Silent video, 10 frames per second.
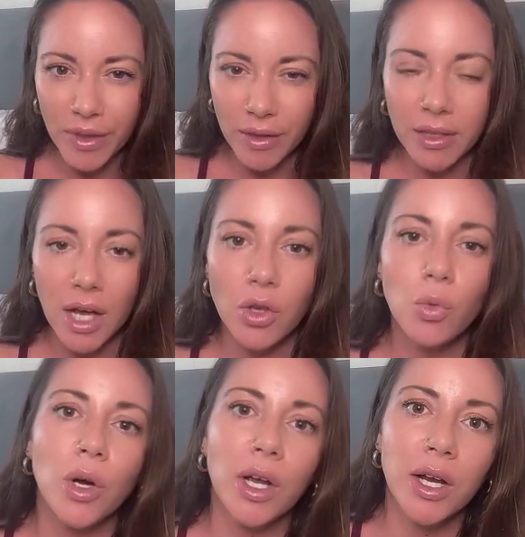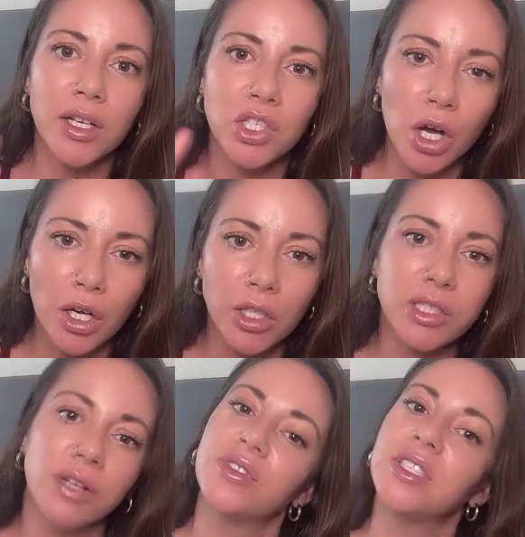Something like that. You want to kind of
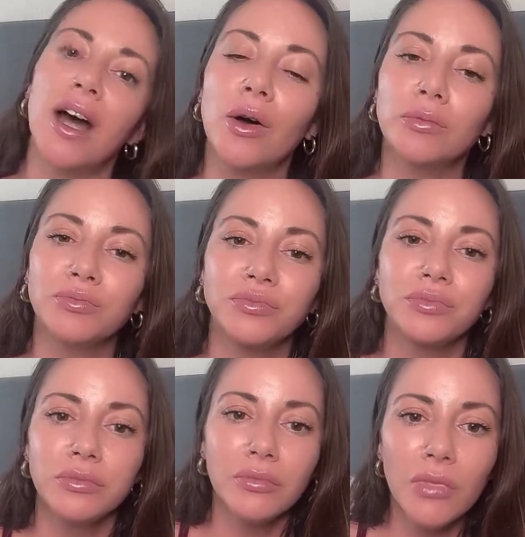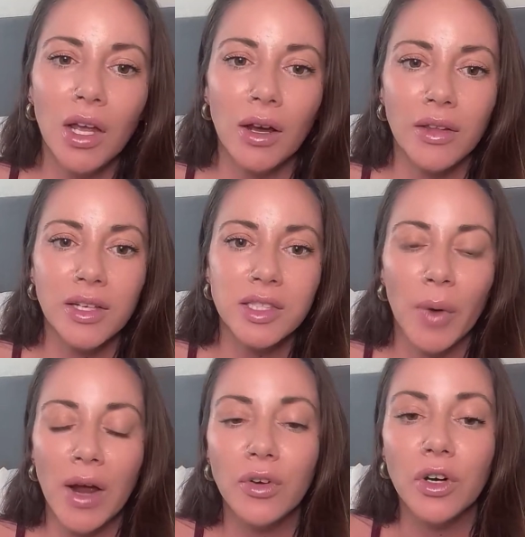talk yourself down out of
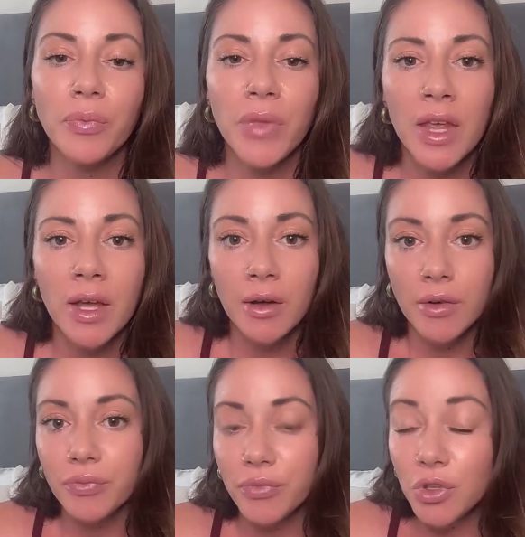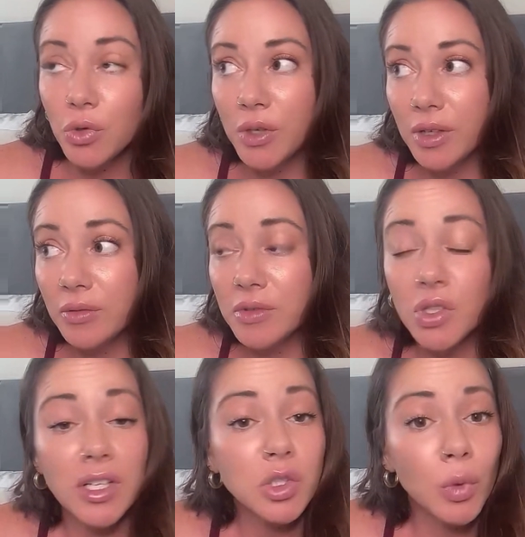that spiral.
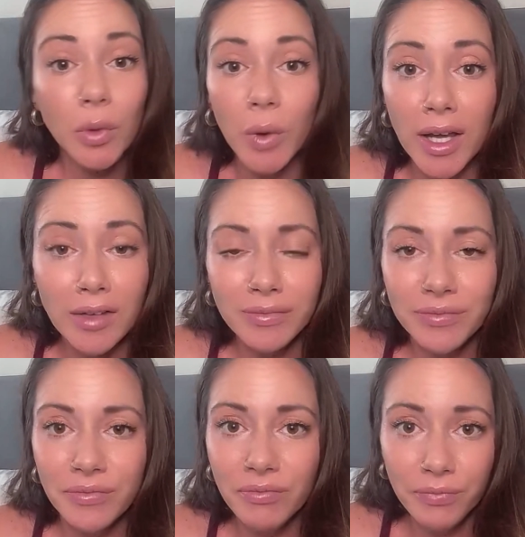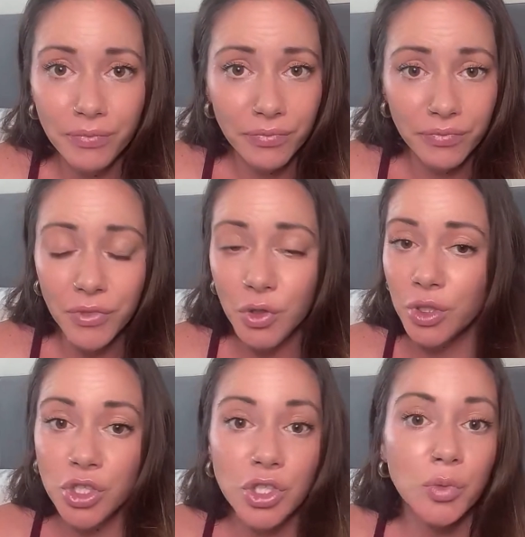So that's one way.
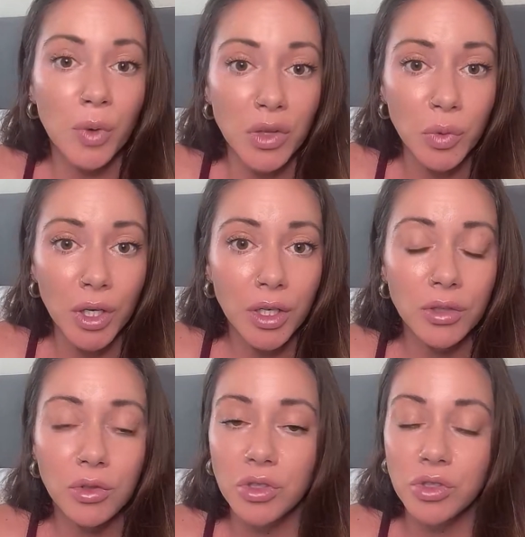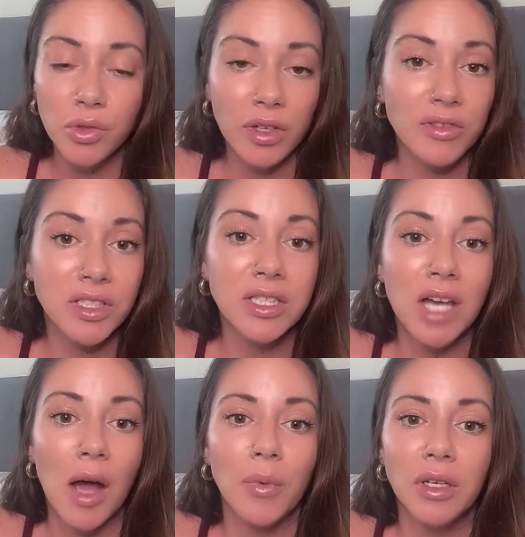You could just do breath work. You could do
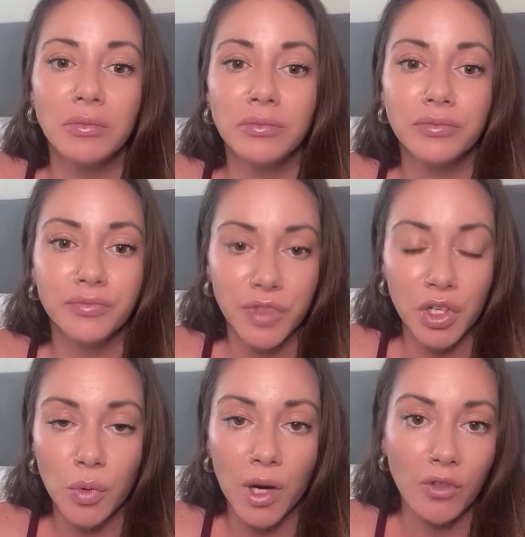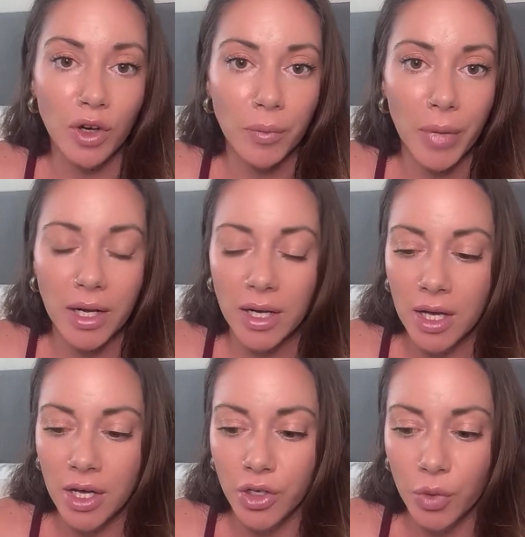EFT tapping, whatever.
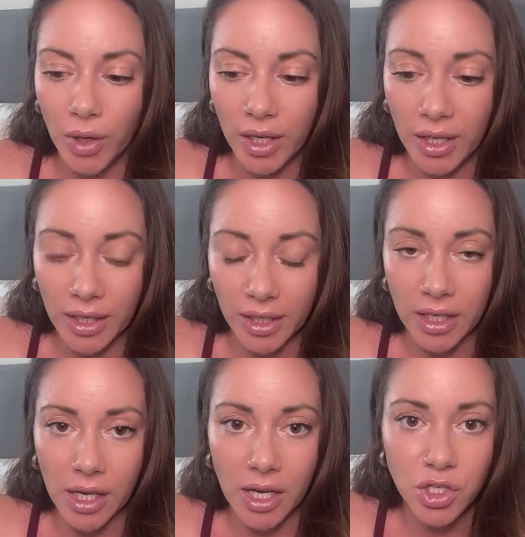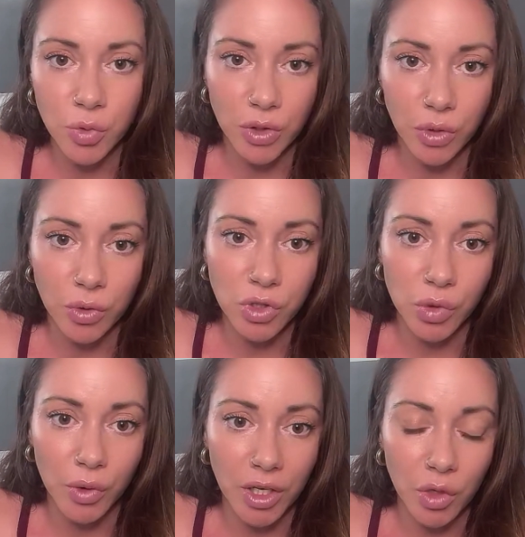But you want to not engage with the
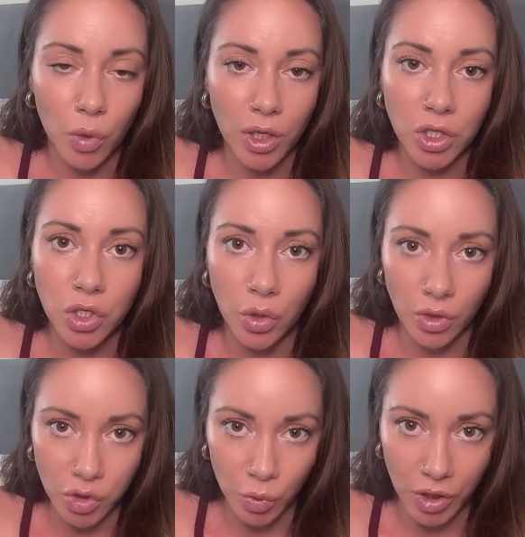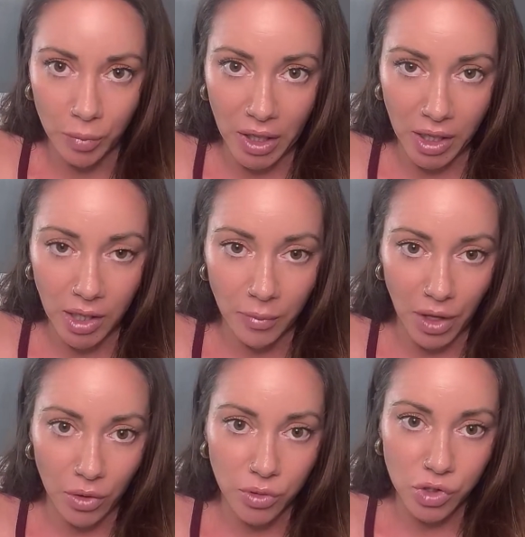old story. You want to notice when you're
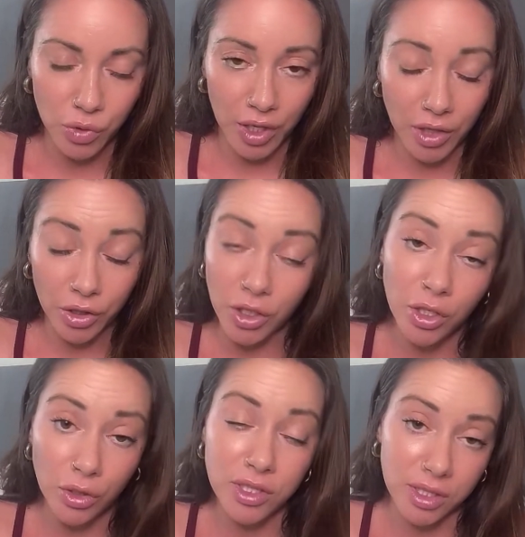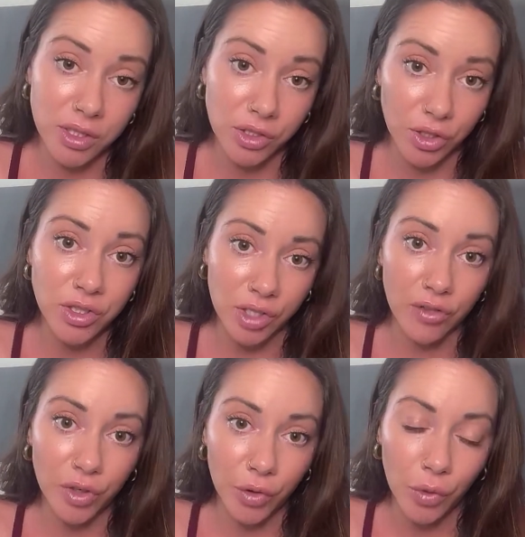picking up that old story, and you're going to notice because you're going
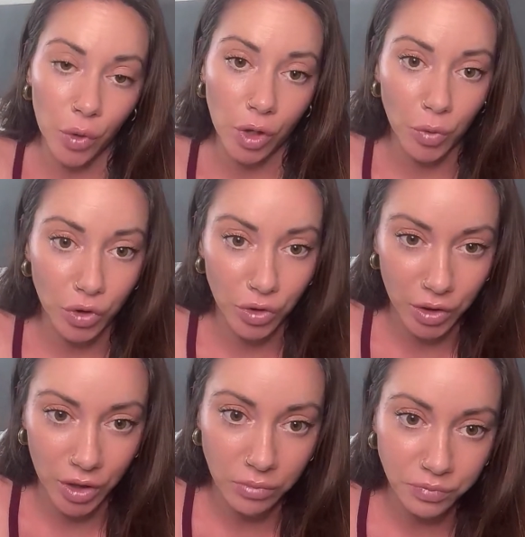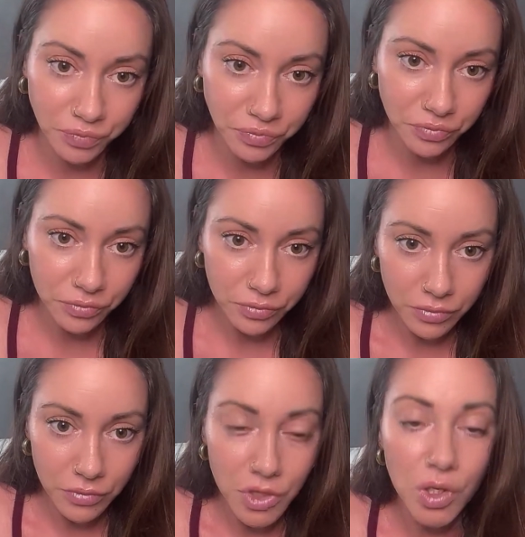to start feeling horrible,
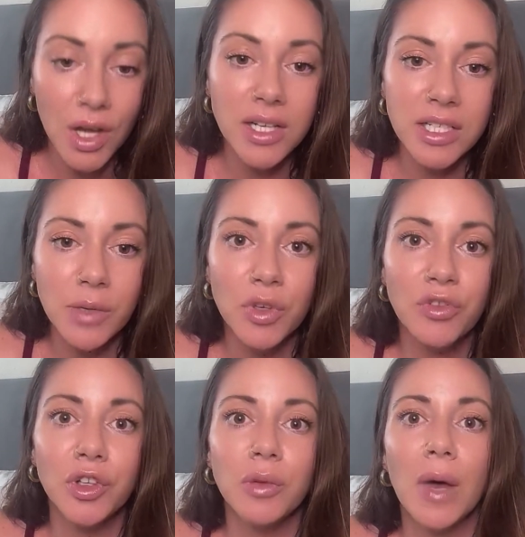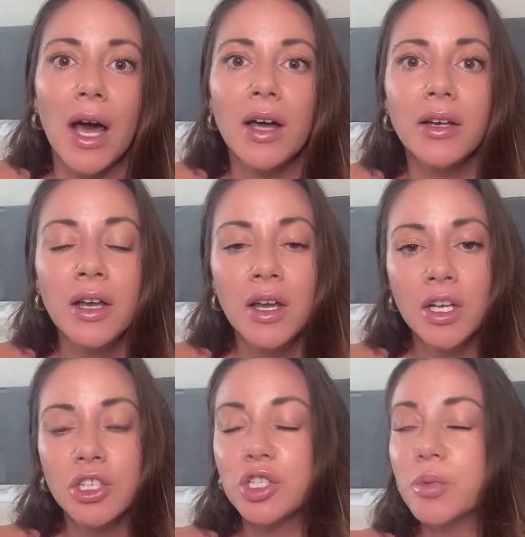So anytime you're feeling bad,
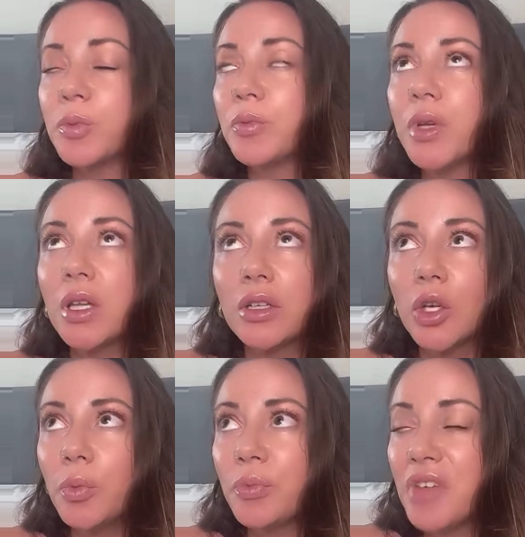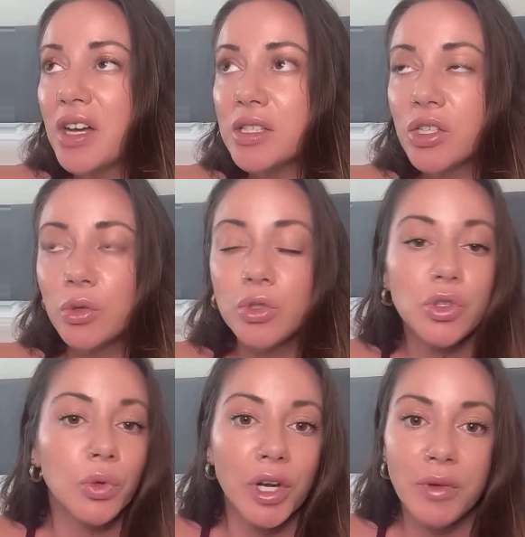just be like, nope, that's the
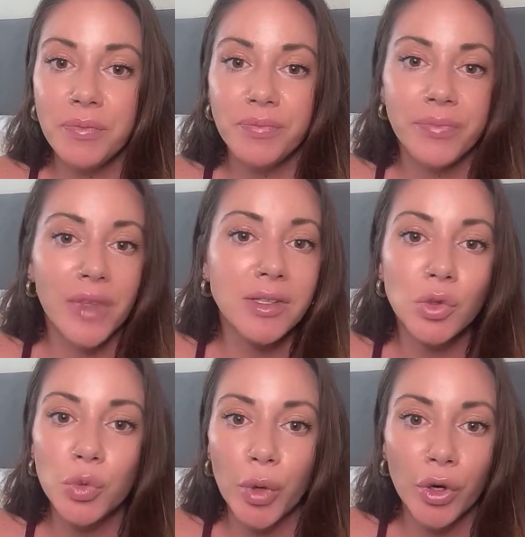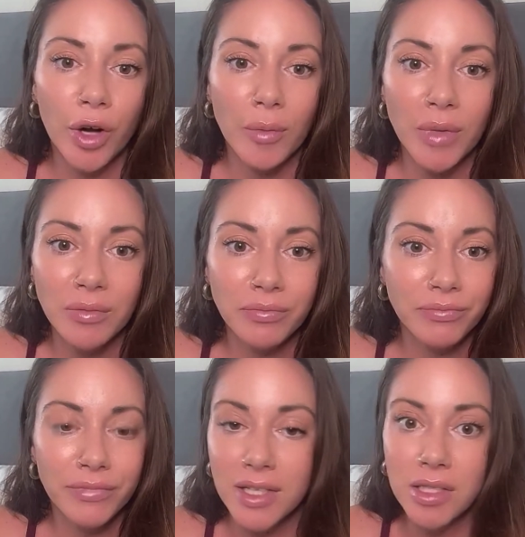old story. That's old
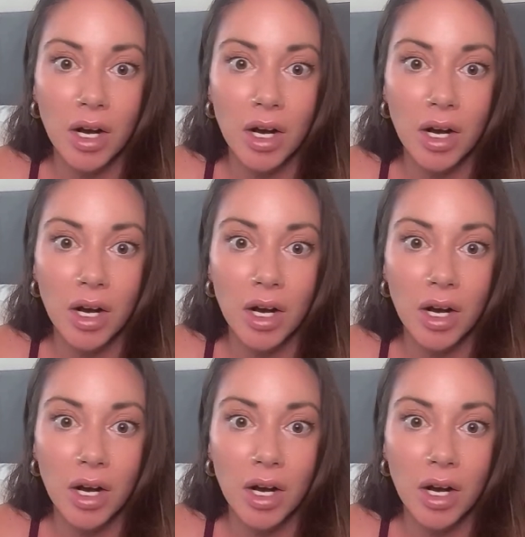programming.